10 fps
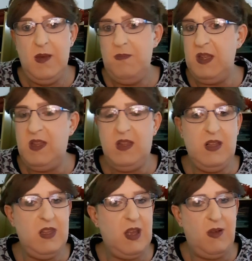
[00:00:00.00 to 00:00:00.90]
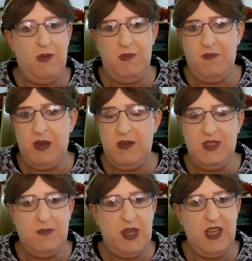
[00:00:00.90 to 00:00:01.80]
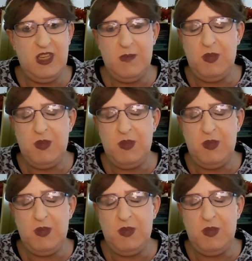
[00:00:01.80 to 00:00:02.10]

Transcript: But don't post the pictures,